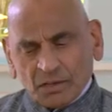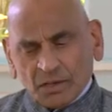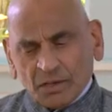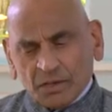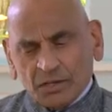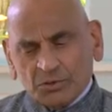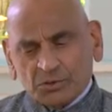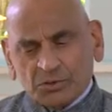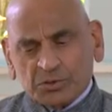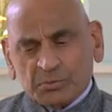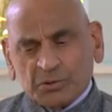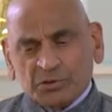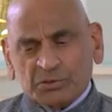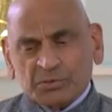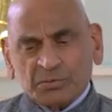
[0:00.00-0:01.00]
He's
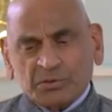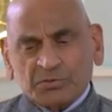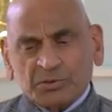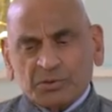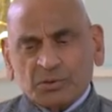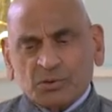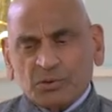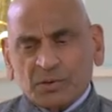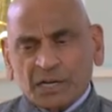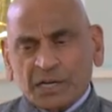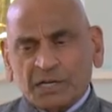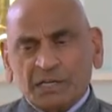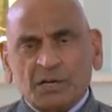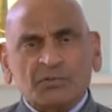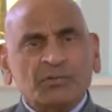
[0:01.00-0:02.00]
responsible for the whole
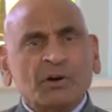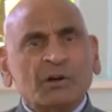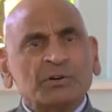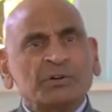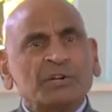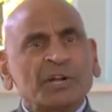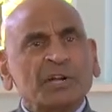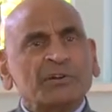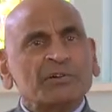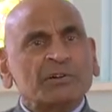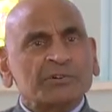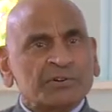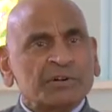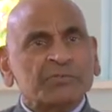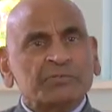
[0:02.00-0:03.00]
idea of continental
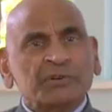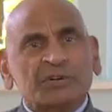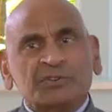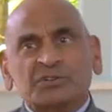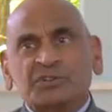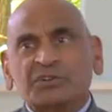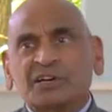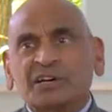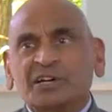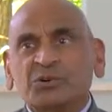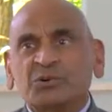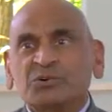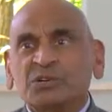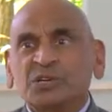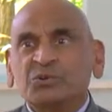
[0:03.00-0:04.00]
drift, etc. I
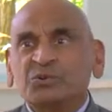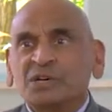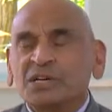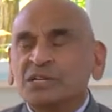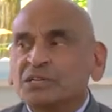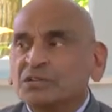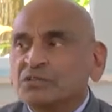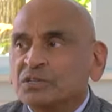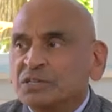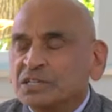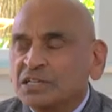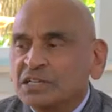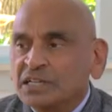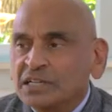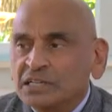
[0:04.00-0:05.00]
don't need to get into the
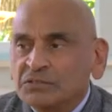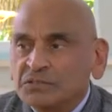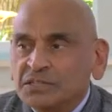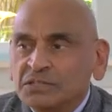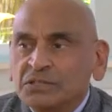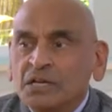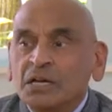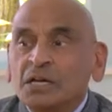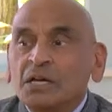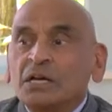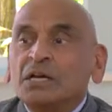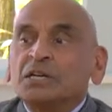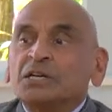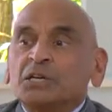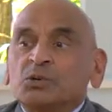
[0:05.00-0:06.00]
details of this.
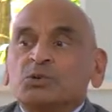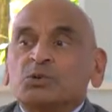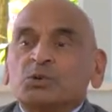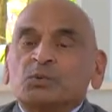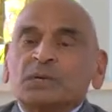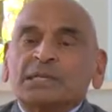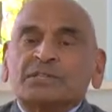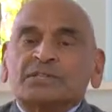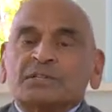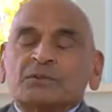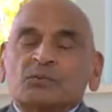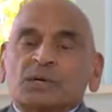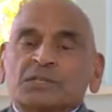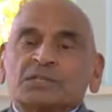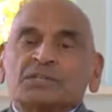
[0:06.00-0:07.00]
Tuzo
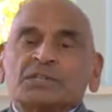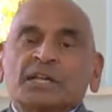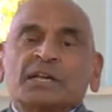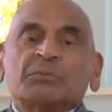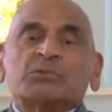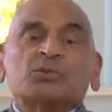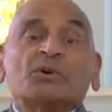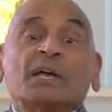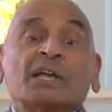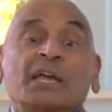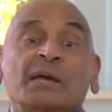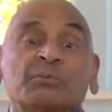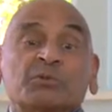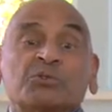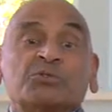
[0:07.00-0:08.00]
Wilson was his name. So I
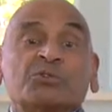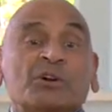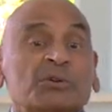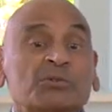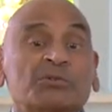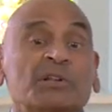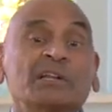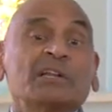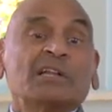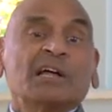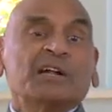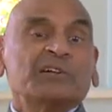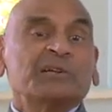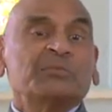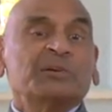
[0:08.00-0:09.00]
came to Toronto really
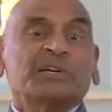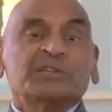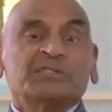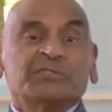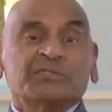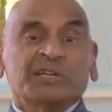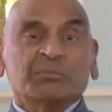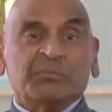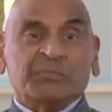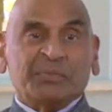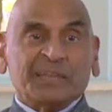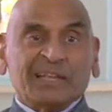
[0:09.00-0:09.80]
largely because of him.